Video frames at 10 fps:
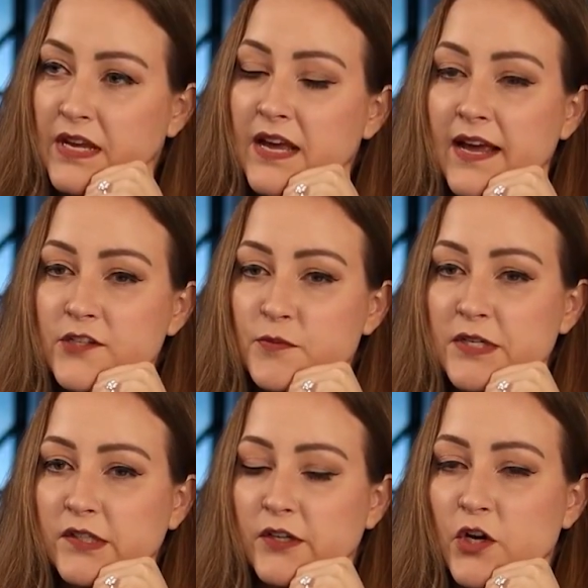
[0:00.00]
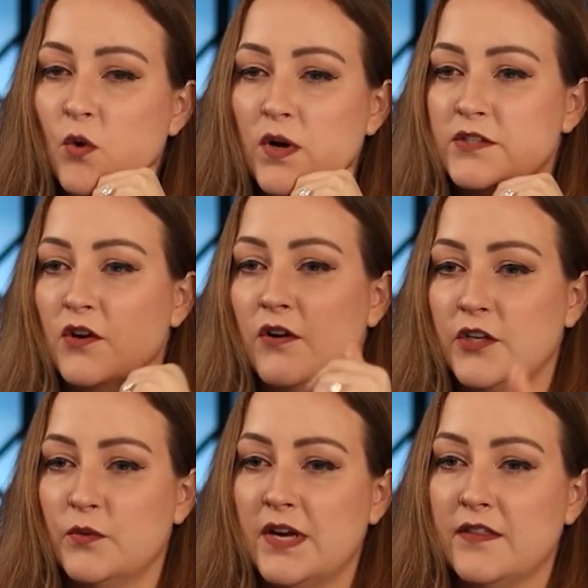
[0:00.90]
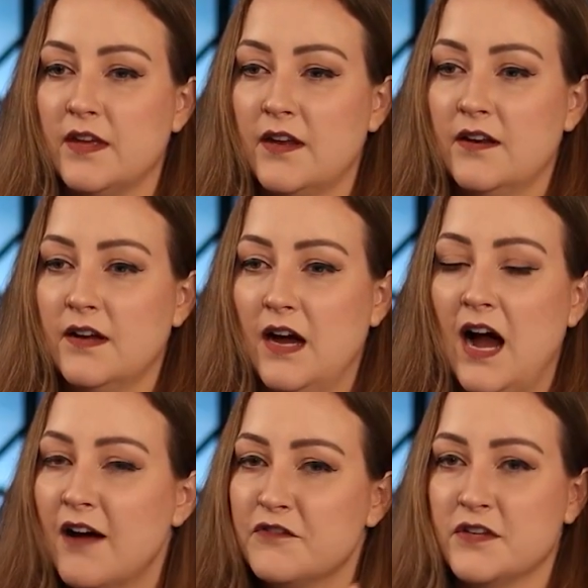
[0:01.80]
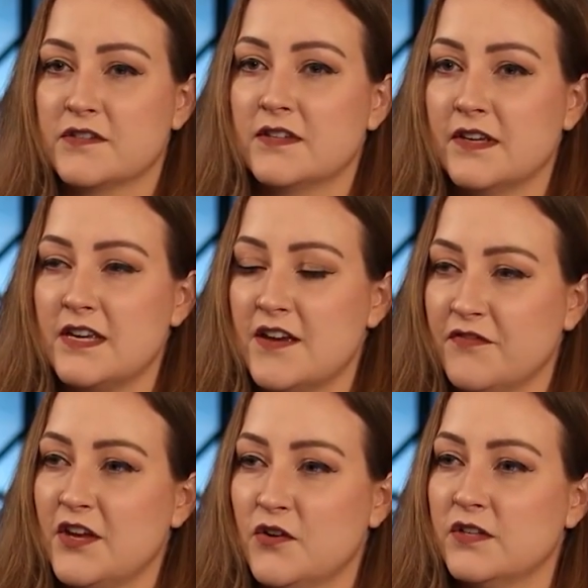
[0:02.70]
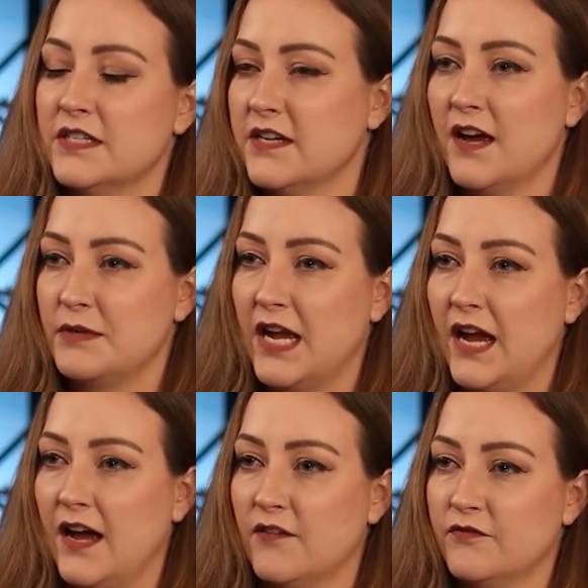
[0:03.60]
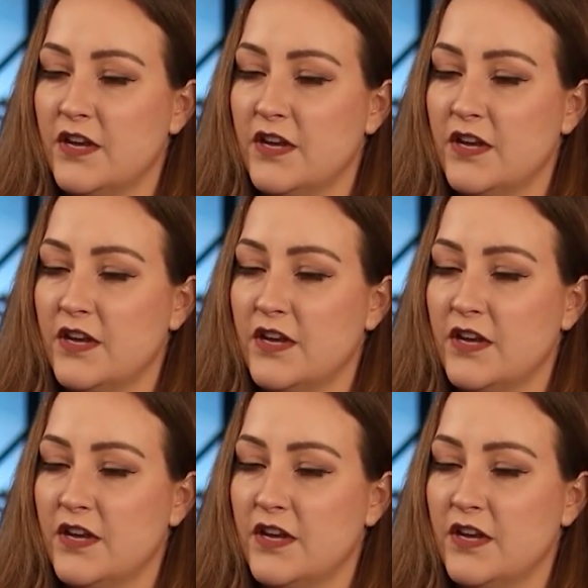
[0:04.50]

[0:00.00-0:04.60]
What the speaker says: And to be clear, no one's arguing that obviously, if they could get time and a half,